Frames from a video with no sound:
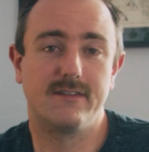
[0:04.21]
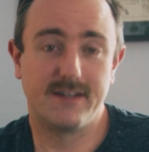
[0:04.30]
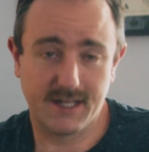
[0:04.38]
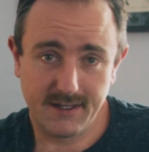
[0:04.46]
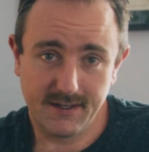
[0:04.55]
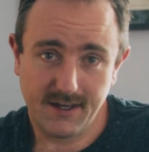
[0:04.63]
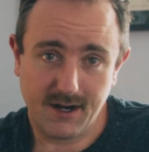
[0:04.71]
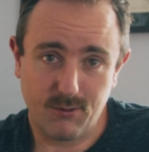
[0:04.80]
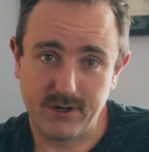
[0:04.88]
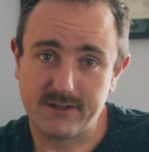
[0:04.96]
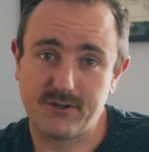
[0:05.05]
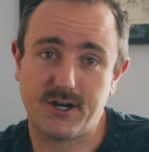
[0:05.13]
Today, I
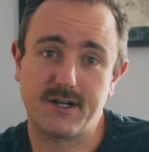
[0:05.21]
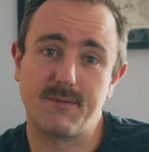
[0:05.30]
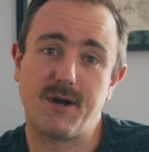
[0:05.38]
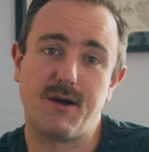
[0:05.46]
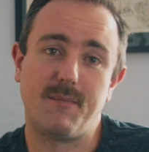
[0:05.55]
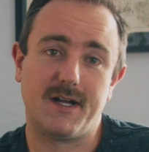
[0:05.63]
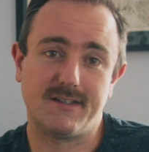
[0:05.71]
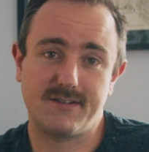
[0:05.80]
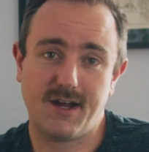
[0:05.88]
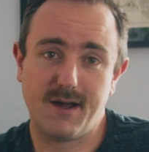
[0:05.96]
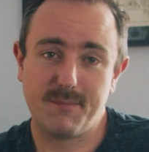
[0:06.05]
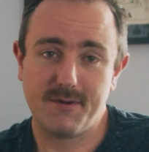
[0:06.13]
want to talk about my
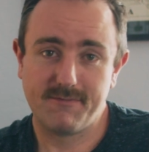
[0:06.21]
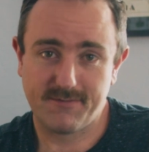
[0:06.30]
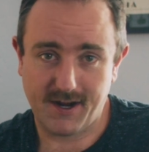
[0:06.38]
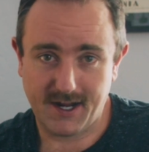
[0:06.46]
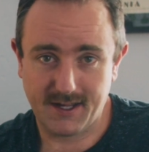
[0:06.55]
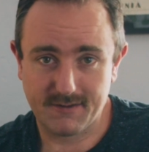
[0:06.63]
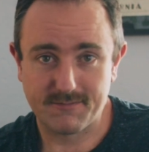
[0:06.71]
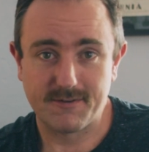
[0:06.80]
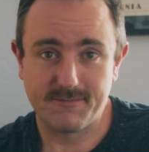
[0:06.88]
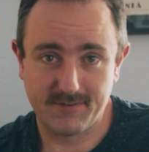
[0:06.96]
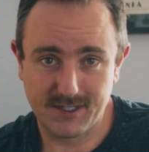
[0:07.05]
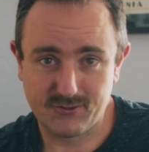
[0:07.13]
top
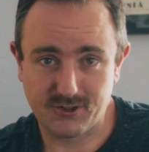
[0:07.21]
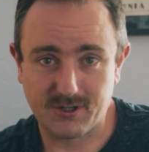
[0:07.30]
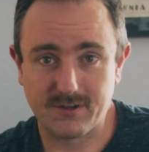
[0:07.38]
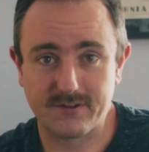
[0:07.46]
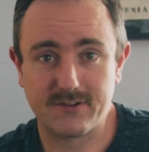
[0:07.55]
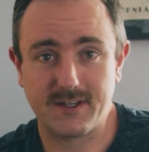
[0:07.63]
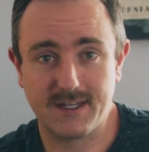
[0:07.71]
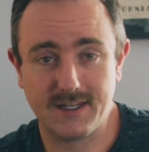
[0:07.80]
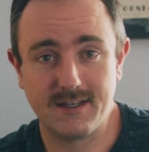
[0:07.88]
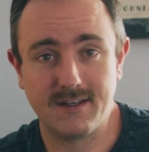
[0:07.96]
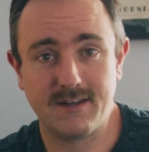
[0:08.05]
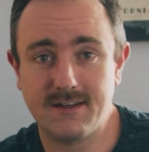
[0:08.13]
5 features
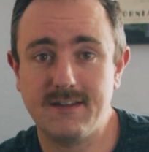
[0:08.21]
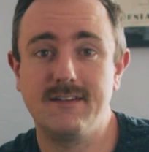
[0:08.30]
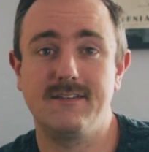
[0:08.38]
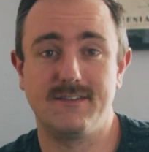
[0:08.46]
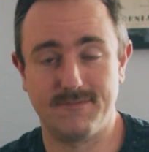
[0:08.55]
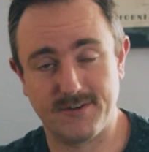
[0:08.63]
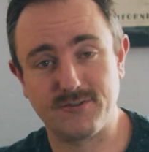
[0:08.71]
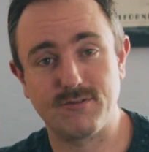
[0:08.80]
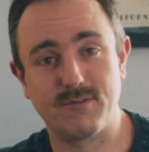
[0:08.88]
in DaVinci